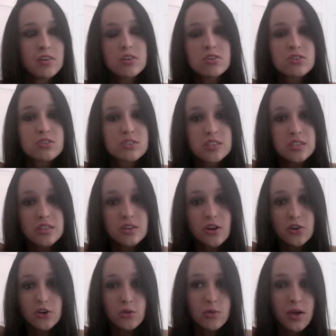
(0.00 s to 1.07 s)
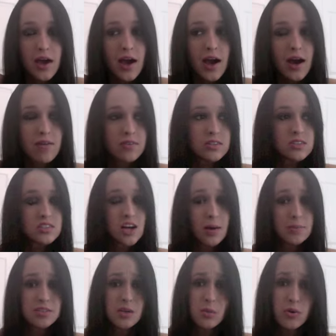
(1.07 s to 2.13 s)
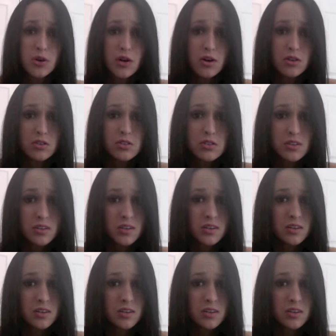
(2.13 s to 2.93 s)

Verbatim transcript: interceded on your behalf and stopped someone else,